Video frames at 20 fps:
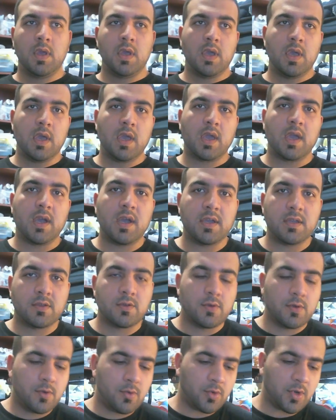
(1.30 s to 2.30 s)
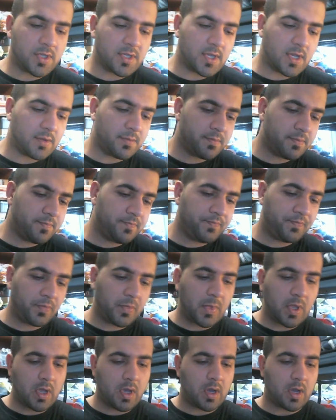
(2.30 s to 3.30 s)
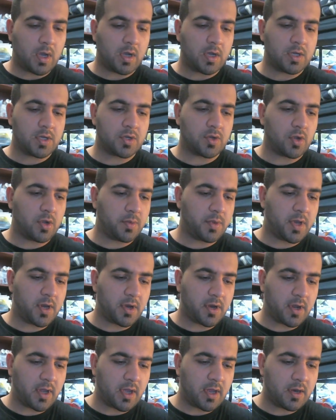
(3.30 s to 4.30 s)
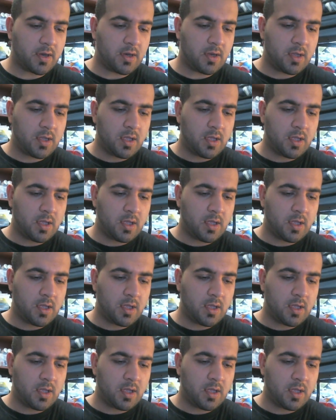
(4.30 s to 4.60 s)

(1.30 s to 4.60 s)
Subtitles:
Hey guys, what's up? Shoaib here again.